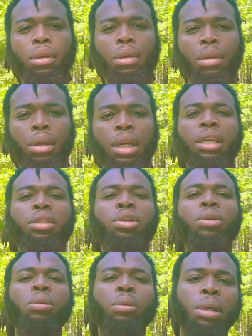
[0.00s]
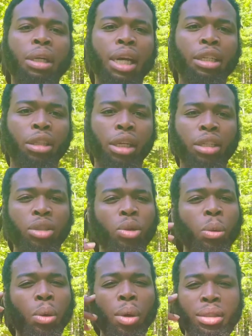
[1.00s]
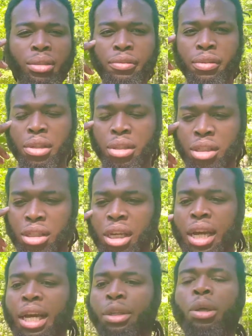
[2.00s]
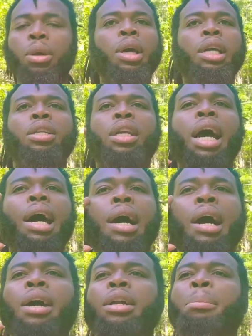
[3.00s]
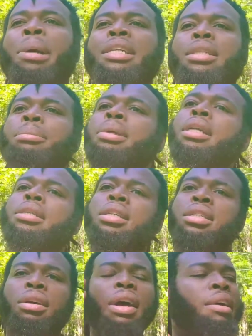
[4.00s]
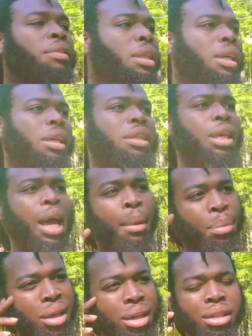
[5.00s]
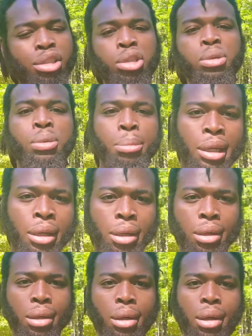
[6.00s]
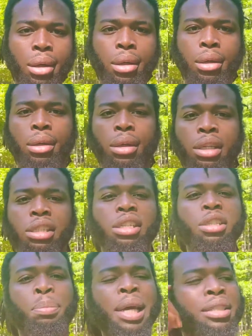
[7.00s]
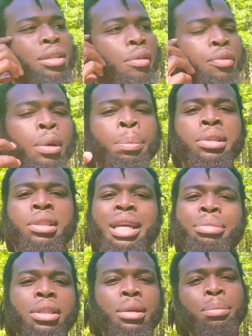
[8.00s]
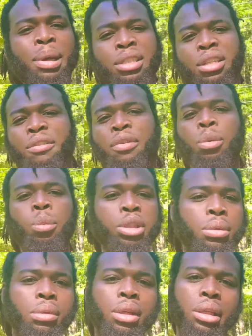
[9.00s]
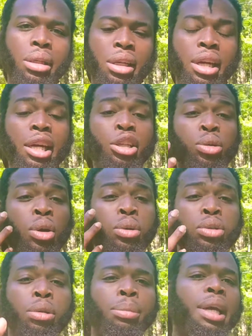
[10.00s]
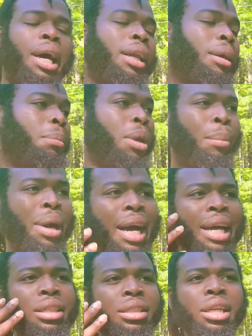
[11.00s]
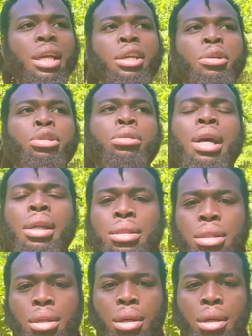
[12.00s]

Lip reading: Get in tune with nature, get in tune with quantum physics, see how all the possibilities of everything that's happening is you, man. And it's just based off your perception, it's based off what you think, and it controls your biology and your astrology.